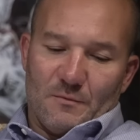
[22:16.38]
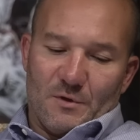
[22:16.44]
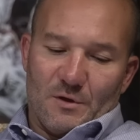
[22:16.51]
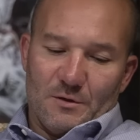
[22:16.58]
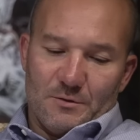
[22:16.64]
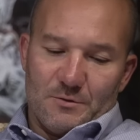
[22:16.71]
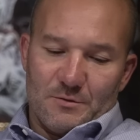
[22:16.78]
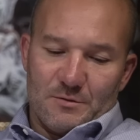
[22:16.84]

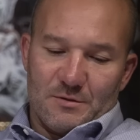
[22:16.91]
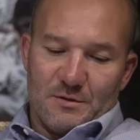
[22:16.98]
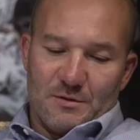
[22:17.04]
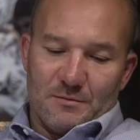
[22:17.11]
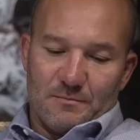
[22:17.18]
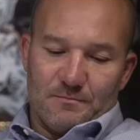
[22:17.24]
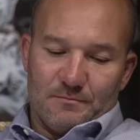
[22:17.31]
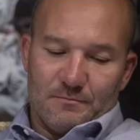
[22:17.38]

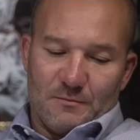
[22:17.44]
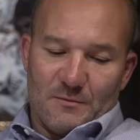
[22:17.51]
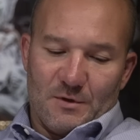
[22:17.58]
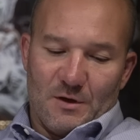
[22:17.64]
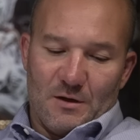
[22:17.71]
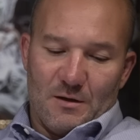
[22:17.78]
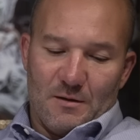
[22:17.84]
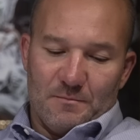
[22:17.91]
Interesting.
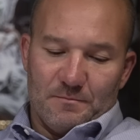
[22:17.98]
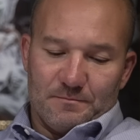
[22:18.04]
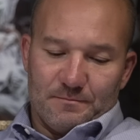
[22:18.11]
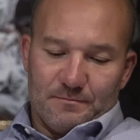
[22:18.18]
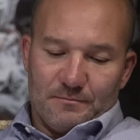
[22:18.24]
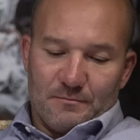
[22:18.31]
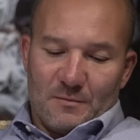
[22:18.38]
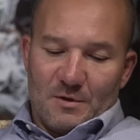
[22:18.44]
Um,
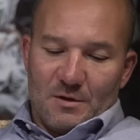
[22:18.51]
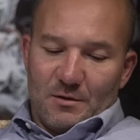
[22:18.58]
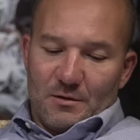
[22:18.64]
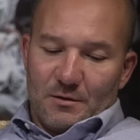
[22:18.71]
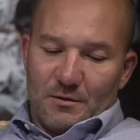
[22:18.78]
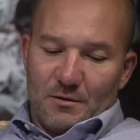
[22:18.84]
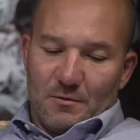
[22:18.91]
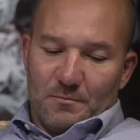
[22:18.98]

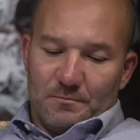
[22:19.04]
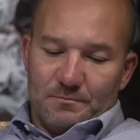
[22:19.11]
you know,